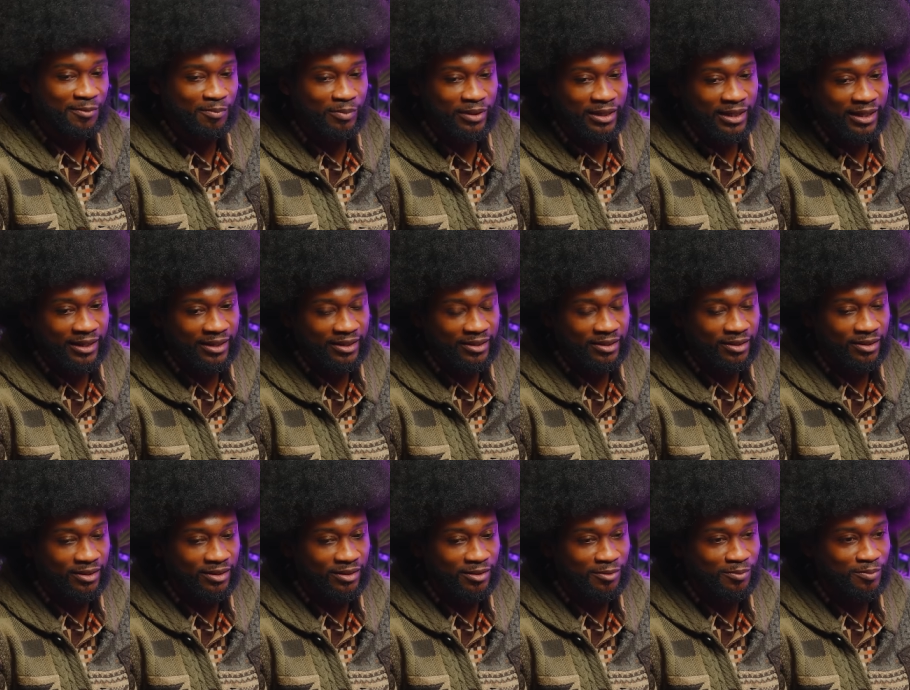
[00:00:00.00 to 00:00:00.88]

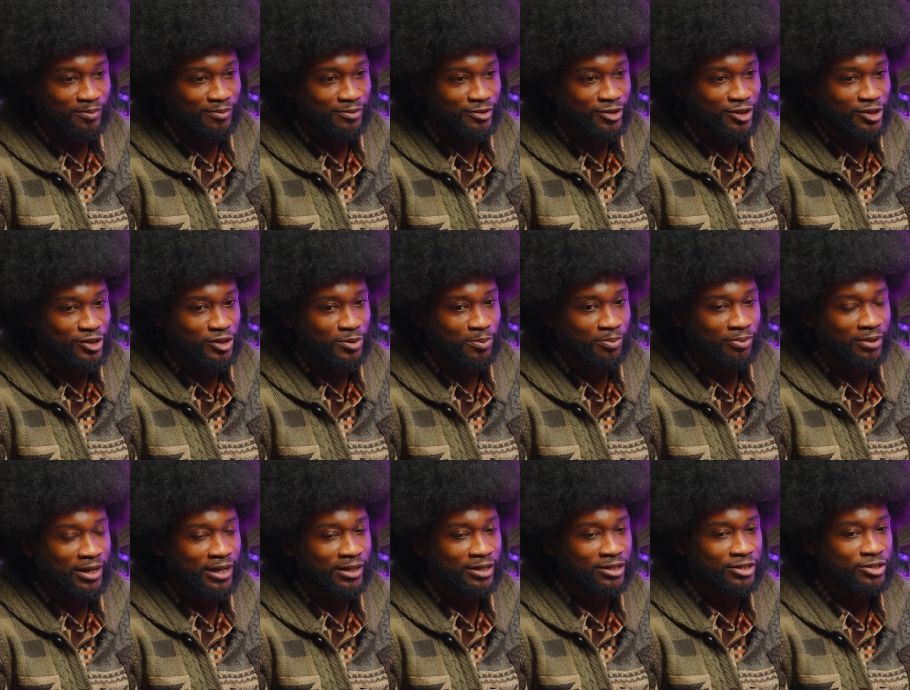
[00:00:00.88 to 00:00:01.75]
being just a
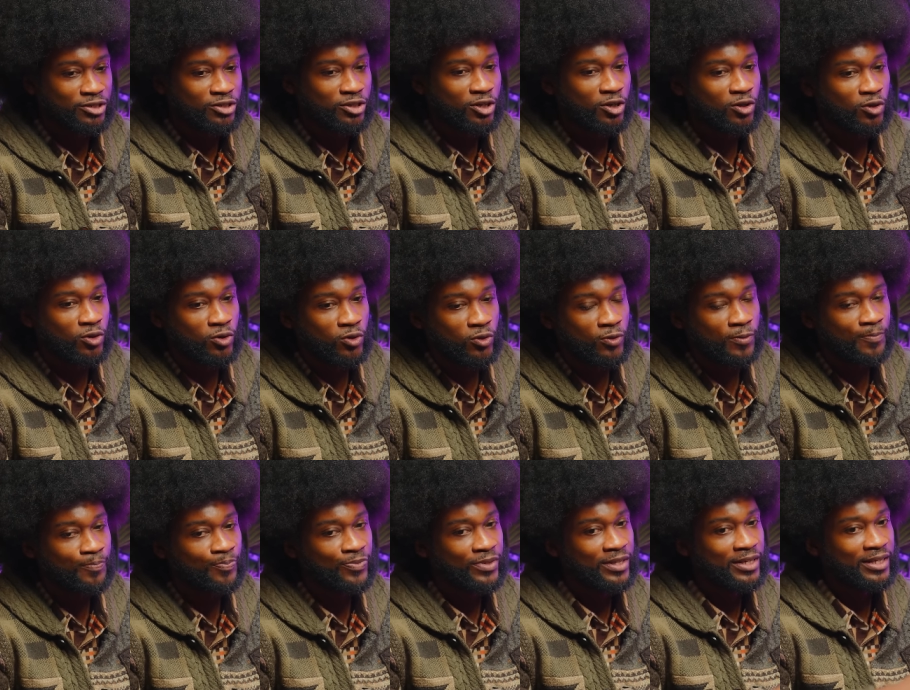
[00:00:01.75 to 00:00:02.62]
product sold,
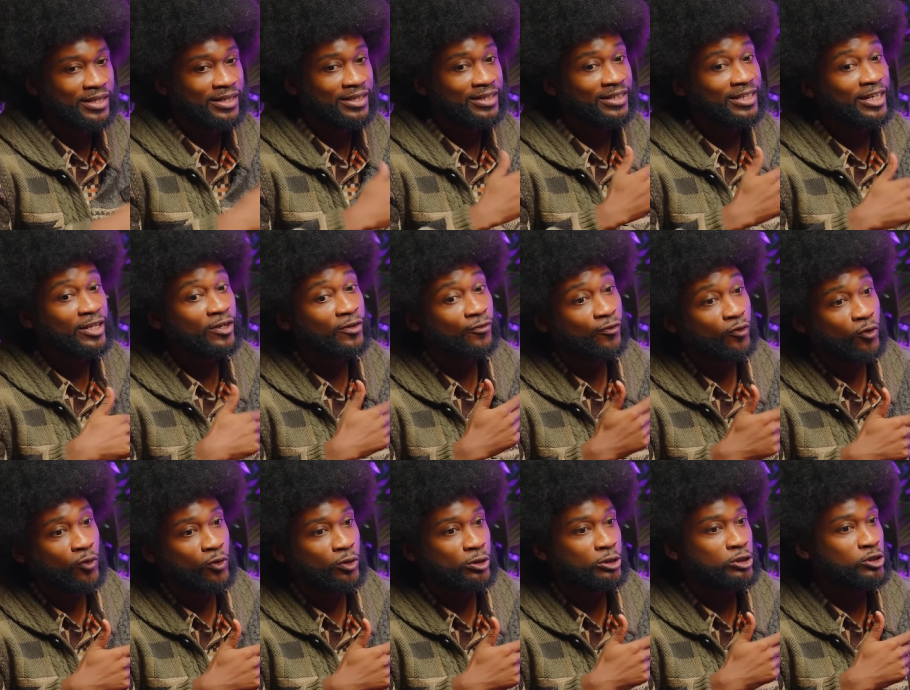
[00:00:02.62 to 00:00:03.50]
then of
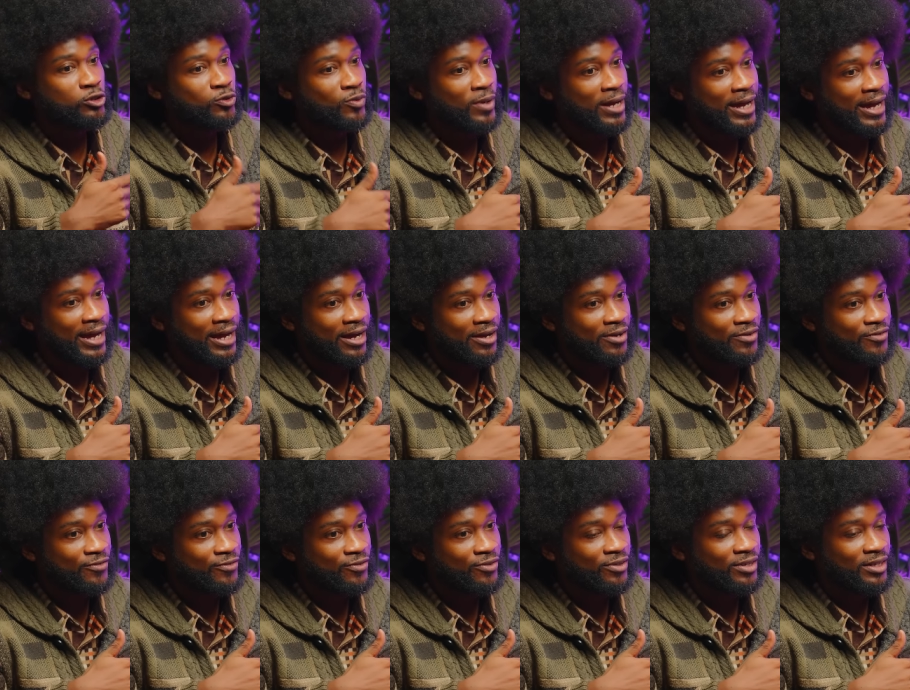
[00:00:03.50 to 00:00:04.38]
course you
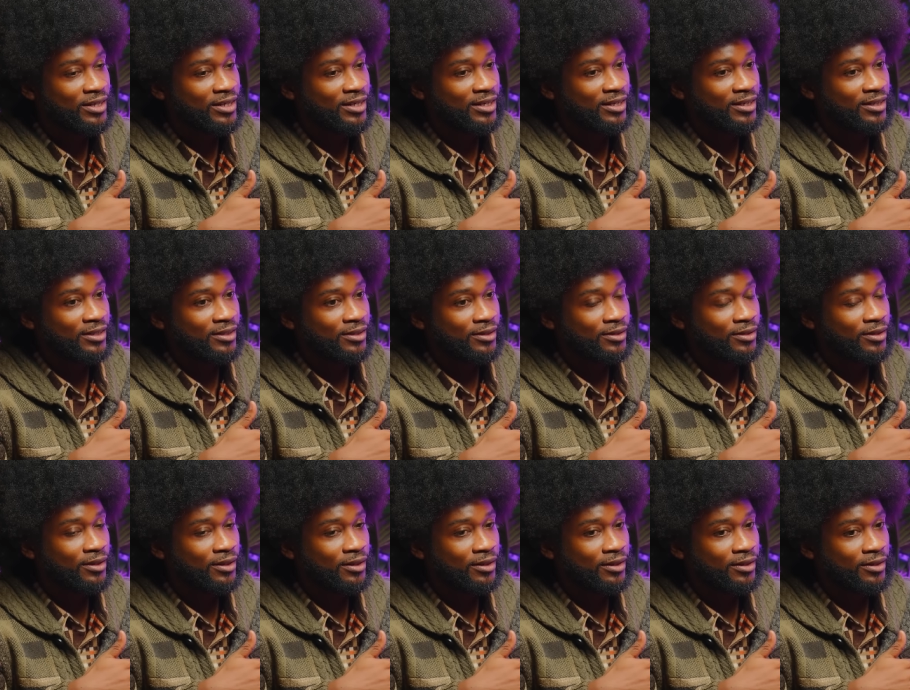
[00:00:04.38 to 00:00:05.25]
have
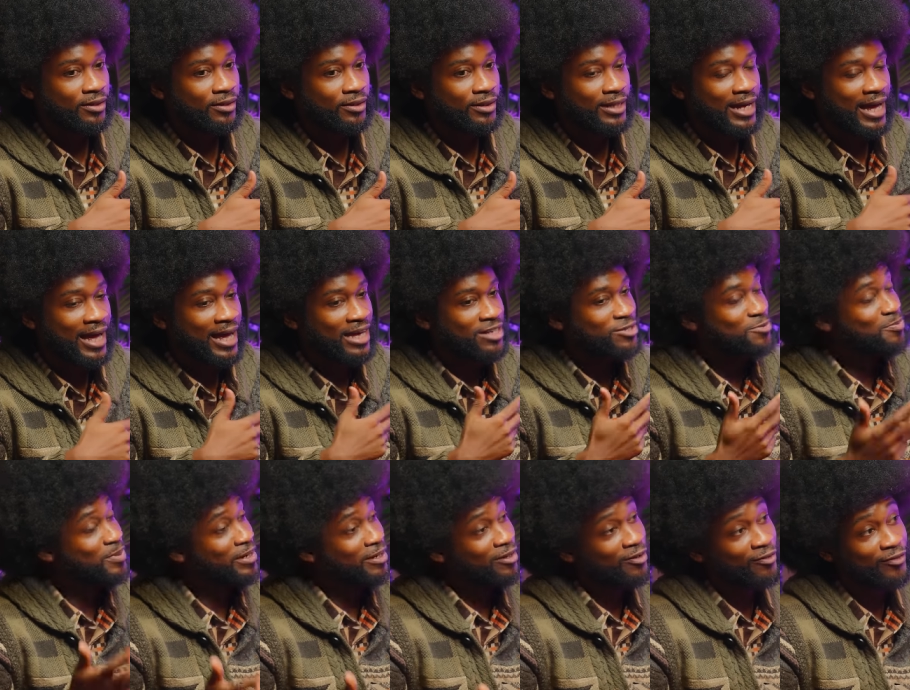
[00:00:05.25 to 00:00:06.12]
the
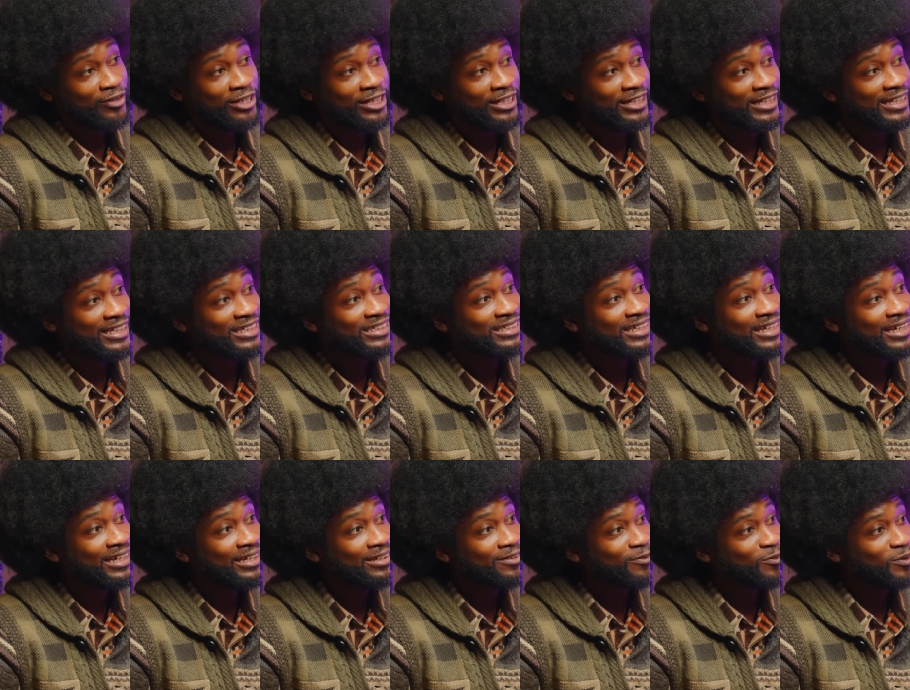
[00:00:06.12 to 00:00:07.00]
aspect of ill
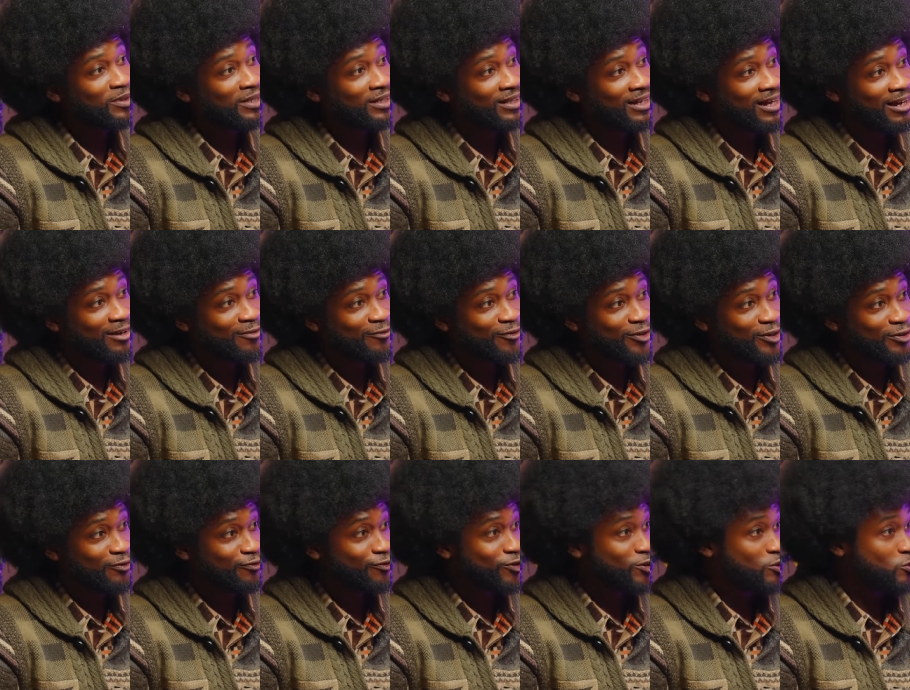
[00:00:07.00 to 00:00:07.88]
intent with a lot of
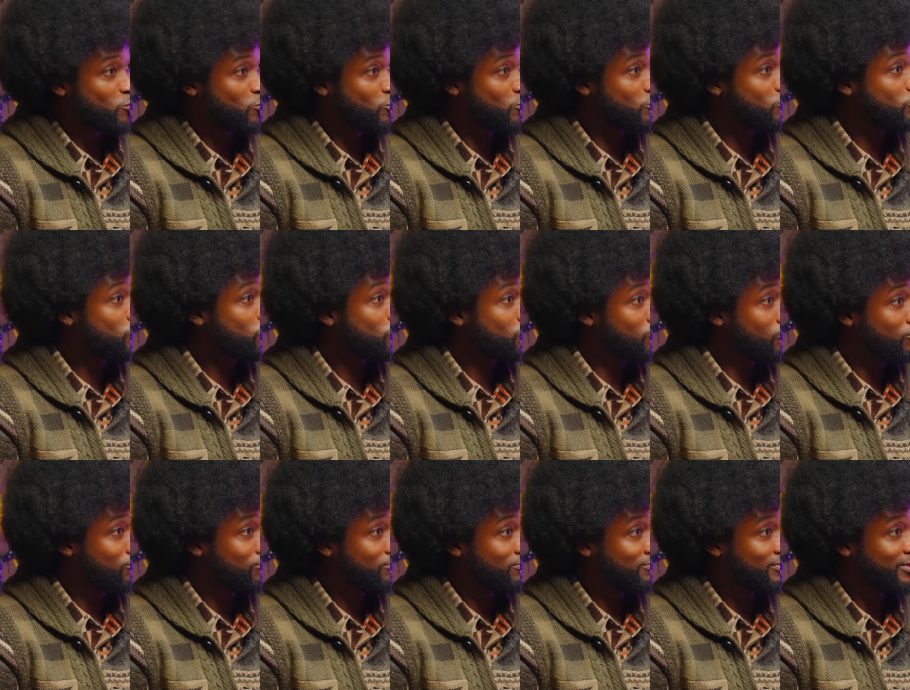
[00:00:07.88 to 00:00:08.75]
individuals too,
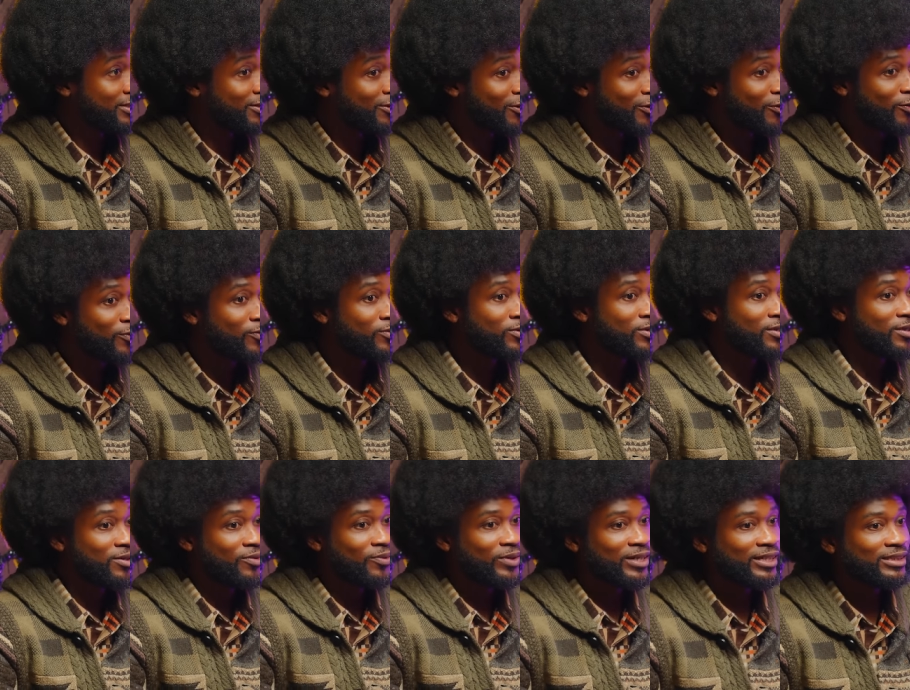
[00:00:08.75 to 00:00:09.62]
you know,
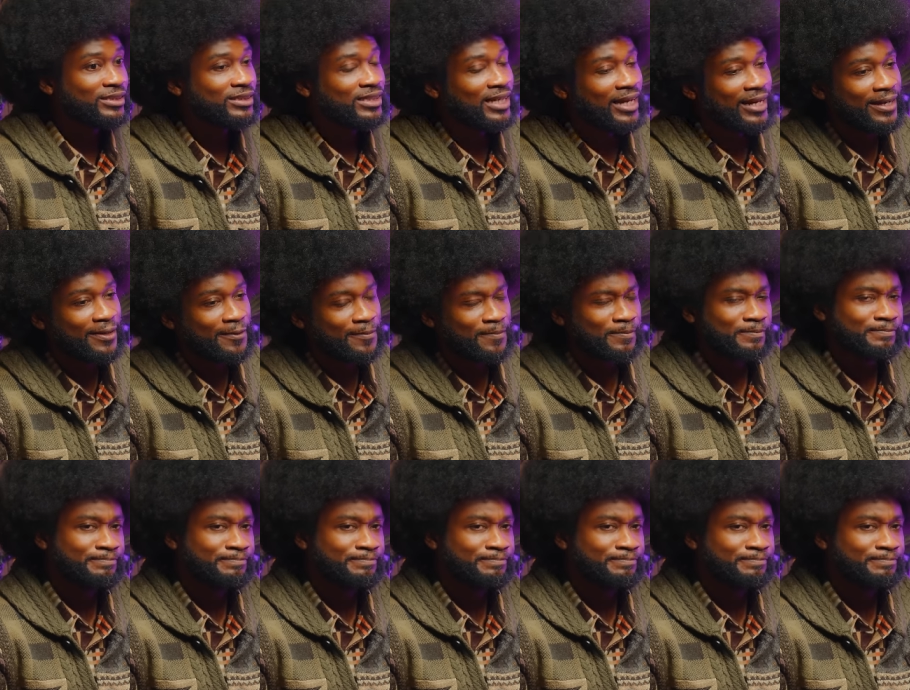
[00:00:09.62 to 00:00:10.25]
where it's like,